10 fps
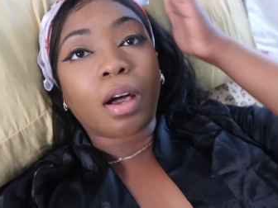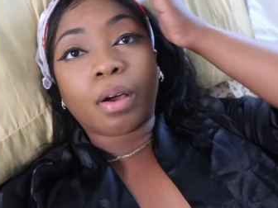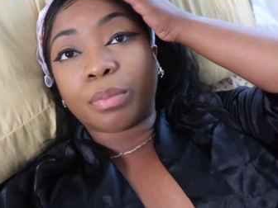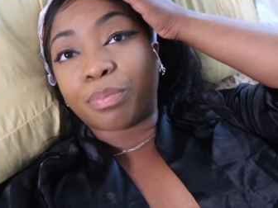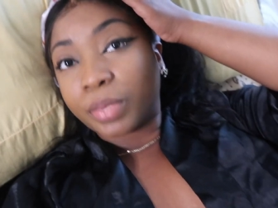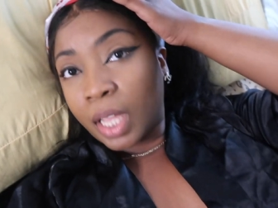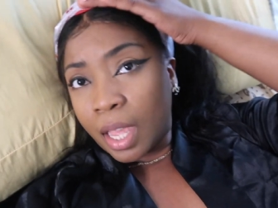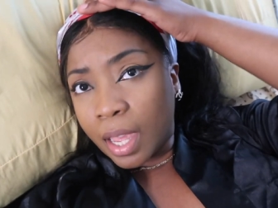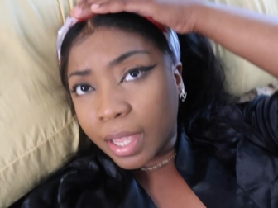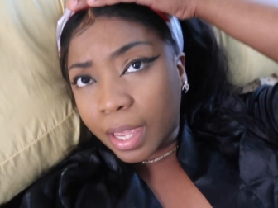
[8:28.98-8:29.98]
um
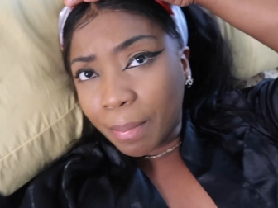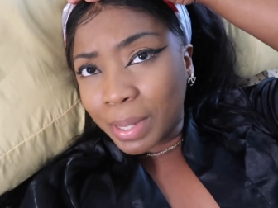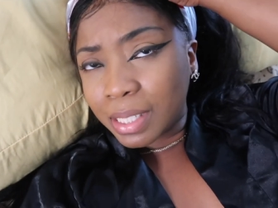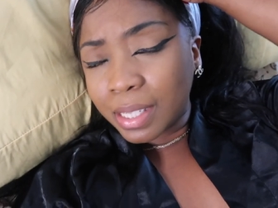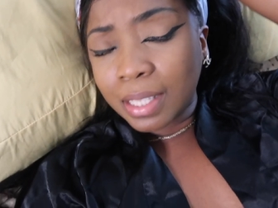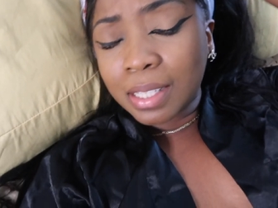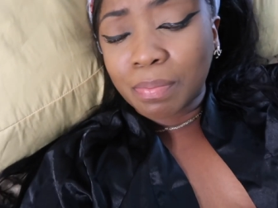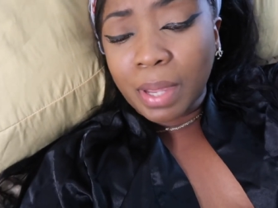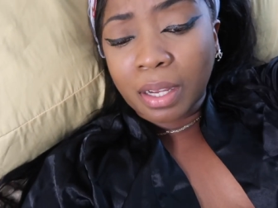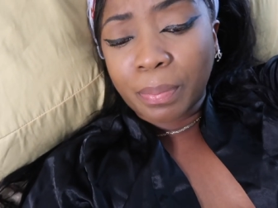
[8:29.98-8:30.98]
yeah I'm about to take this
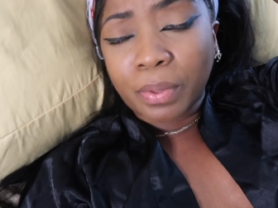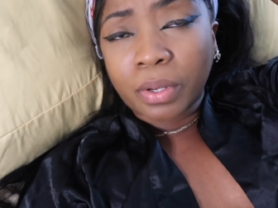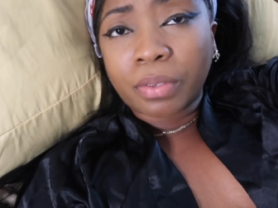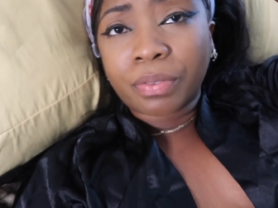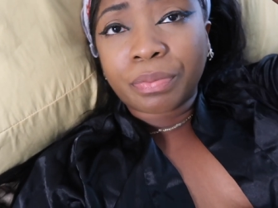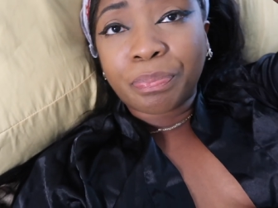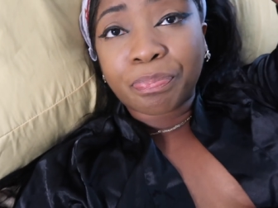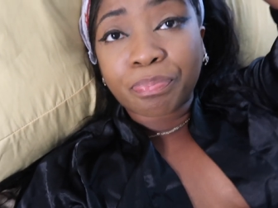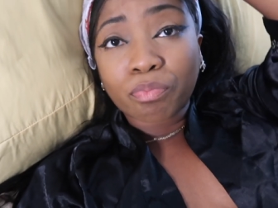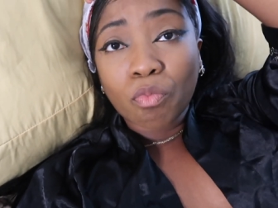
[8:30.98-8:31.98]
makeup off
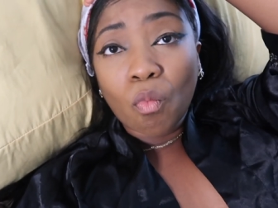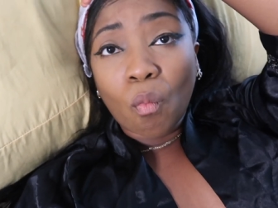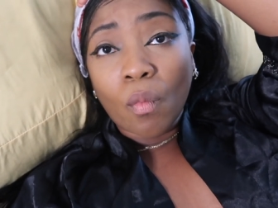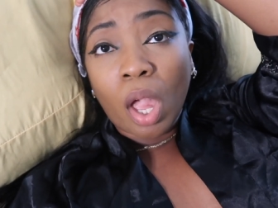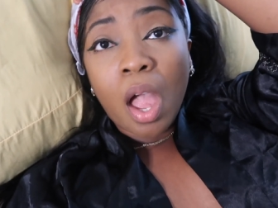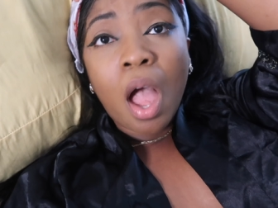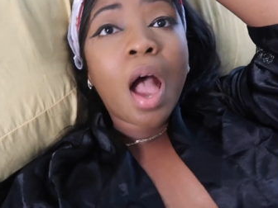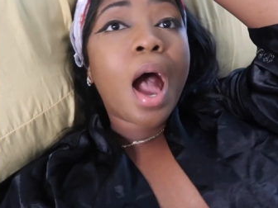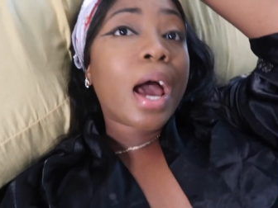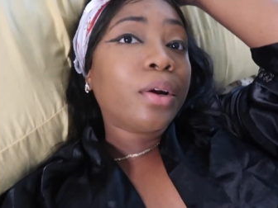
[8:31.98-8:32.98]

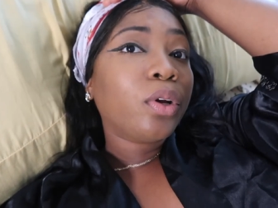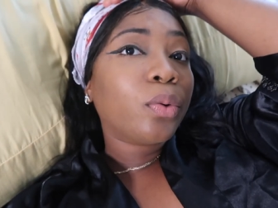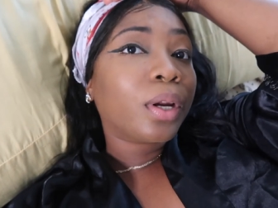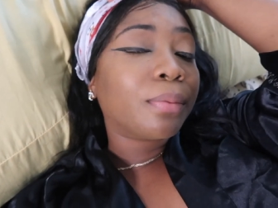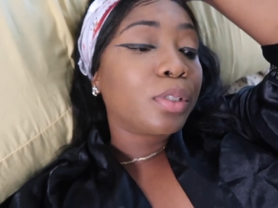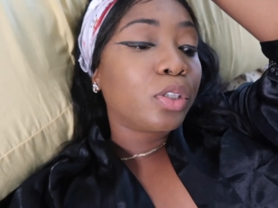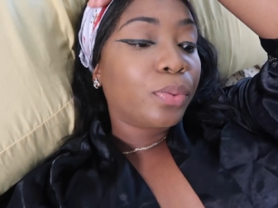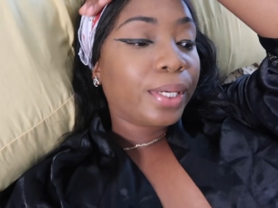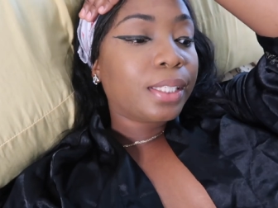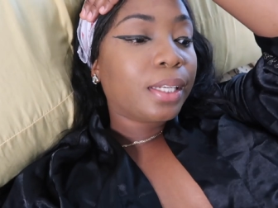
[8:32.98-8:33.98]
I don't know what I'm
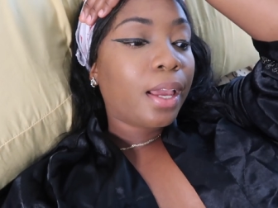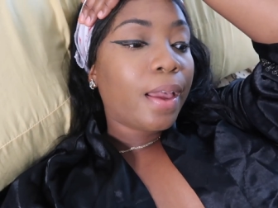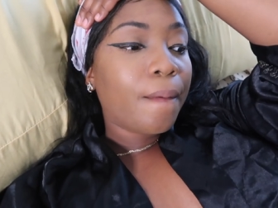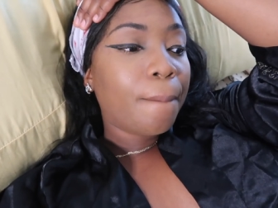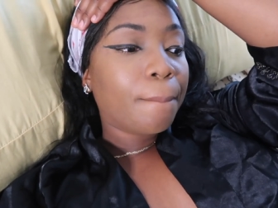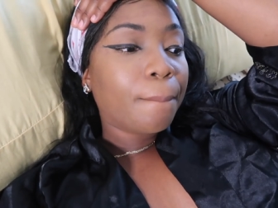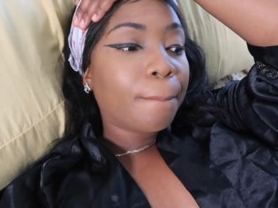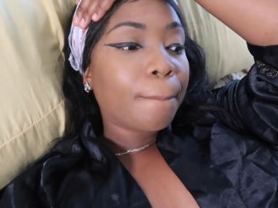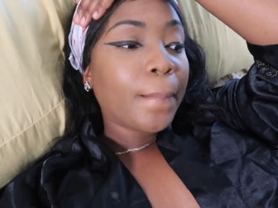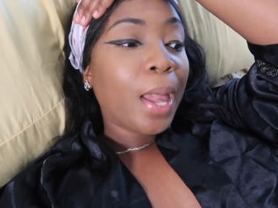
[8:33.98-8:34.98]
doing today
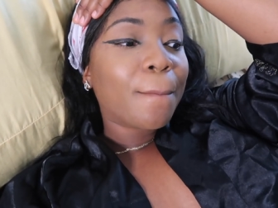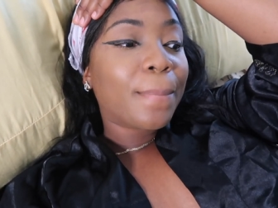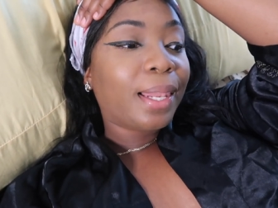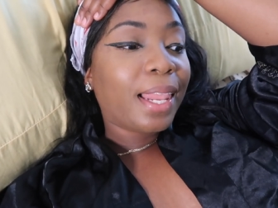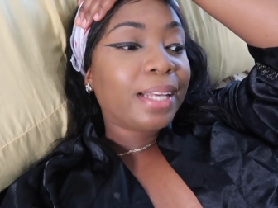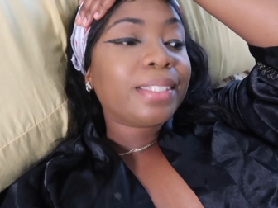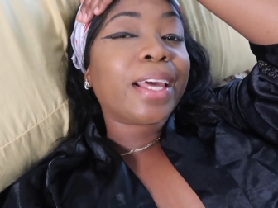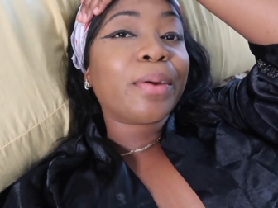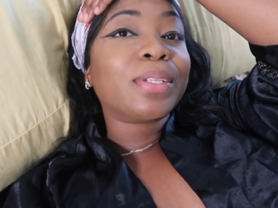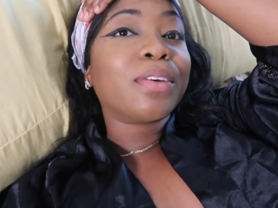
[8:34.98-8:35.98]
but last
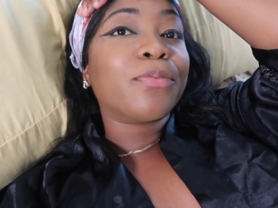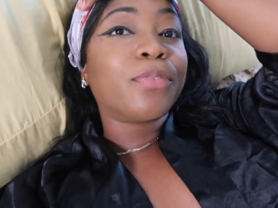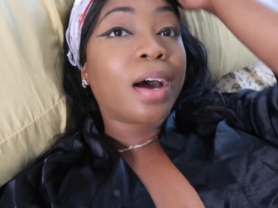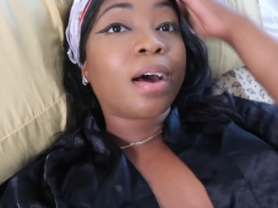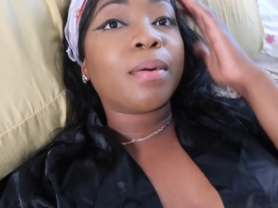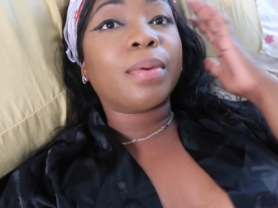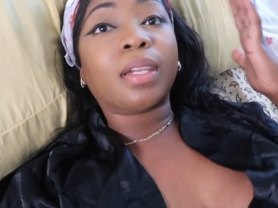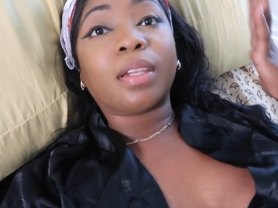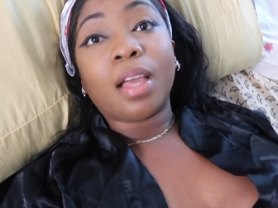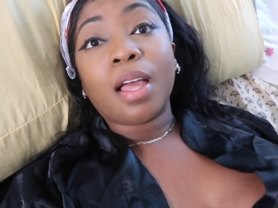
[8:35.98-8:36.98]
night was a vibe
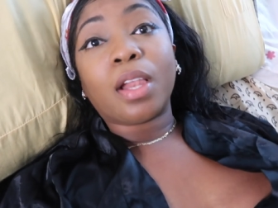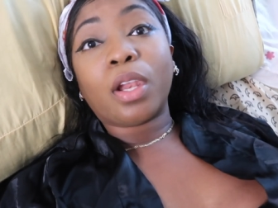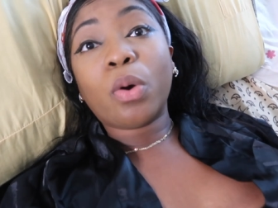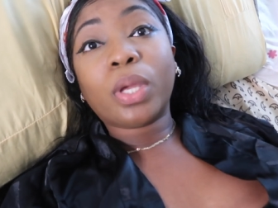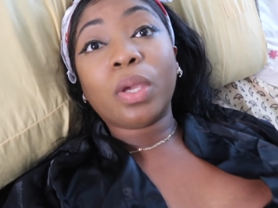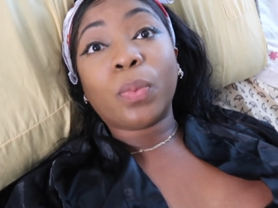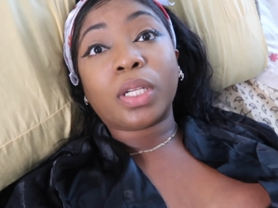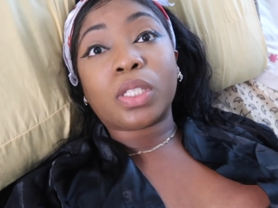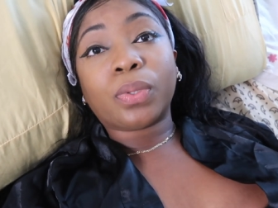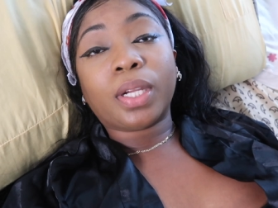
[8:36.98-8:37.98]
and low-key want
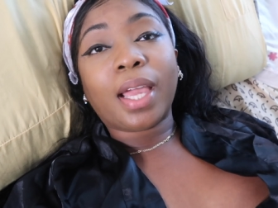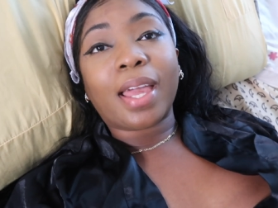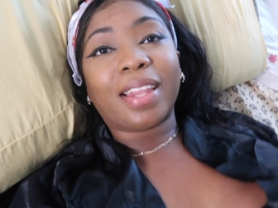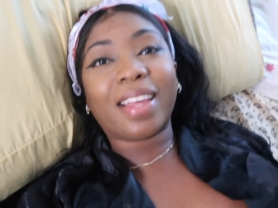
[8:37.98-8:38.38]
to do it again